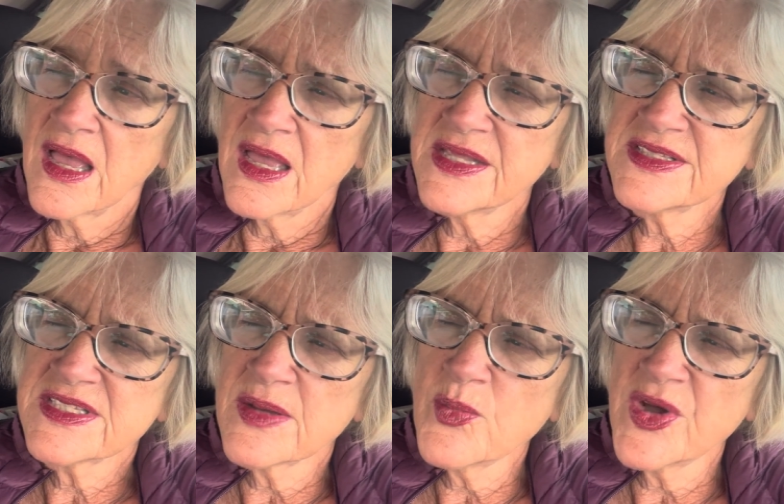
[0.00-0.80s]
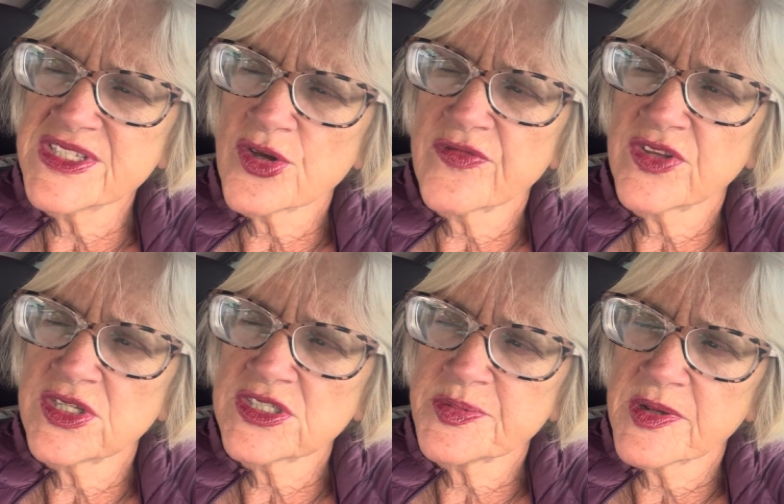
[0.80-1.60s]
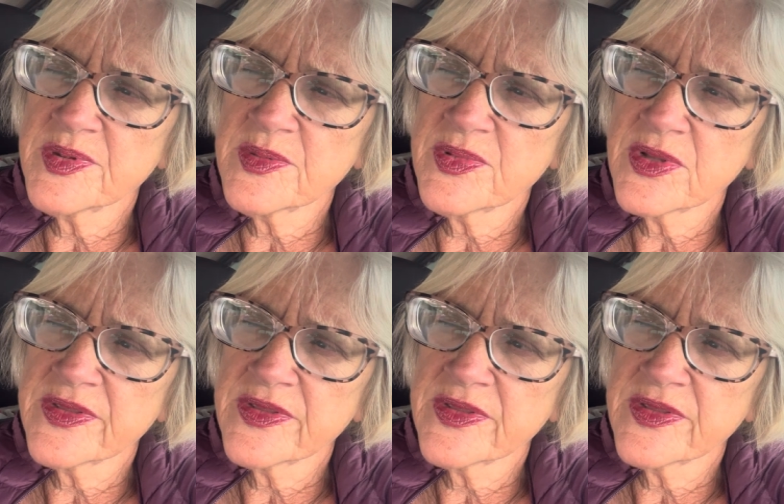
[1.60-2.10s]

in some ways overlooked by people